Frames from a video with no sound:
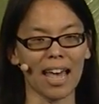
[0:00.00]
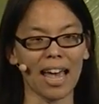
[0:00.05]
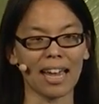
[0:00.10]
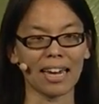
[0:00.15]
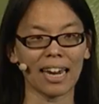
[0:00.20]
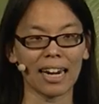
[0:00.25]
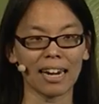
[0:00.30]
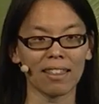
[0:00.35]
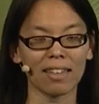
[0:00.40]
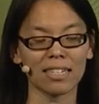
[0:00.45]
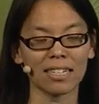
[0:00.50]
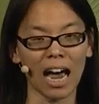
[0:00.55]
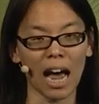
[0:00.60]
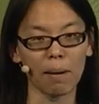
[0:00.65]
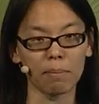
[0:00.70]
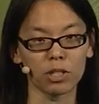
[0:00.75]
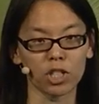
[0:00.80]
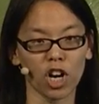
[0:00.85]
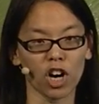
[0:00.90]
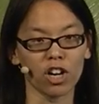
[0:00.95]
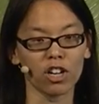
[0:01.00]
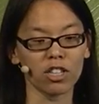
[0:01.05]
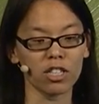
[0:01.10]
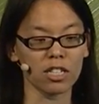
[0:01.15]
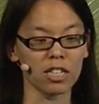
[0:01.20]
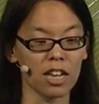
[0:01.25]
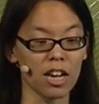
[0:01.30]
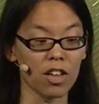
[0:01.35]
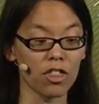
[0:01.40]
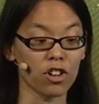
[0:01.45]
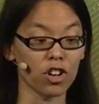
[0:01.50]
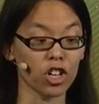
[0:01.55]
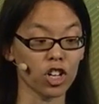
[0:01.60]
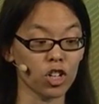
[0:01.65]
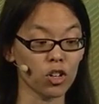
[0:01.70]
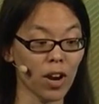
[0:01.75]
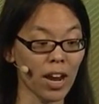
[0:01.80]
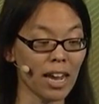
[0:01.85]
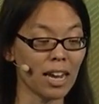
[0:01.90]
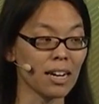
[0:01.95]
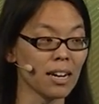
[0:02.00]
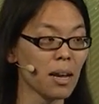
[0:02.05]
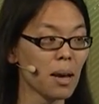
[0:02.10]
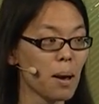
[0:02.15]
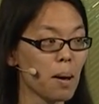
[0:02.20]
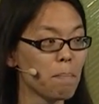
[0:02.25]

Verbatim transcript: and getting the top charts, they're great,